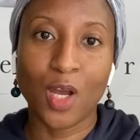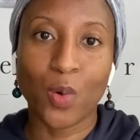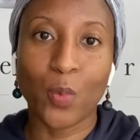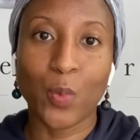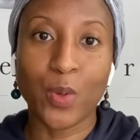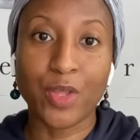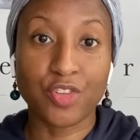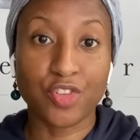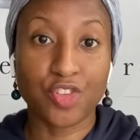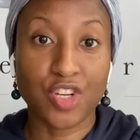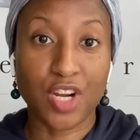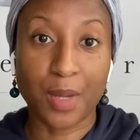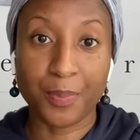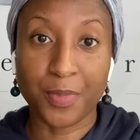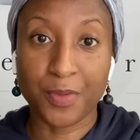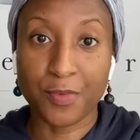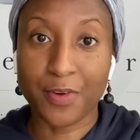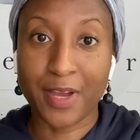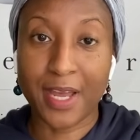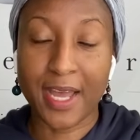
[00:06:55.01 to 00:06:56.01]
with
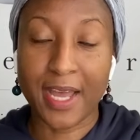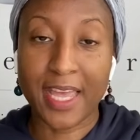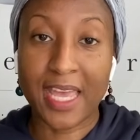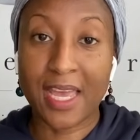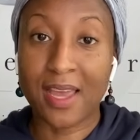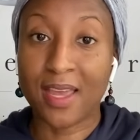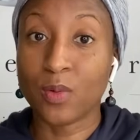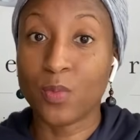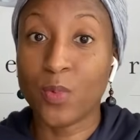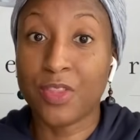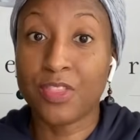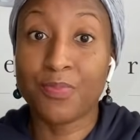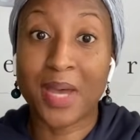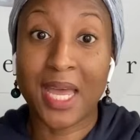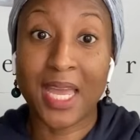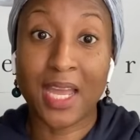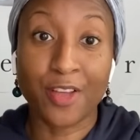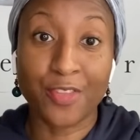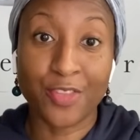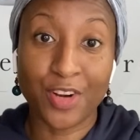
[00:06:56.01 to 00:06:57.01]
Shopify and with
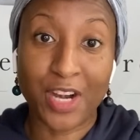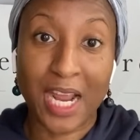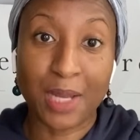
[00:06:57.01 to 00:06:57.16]
my other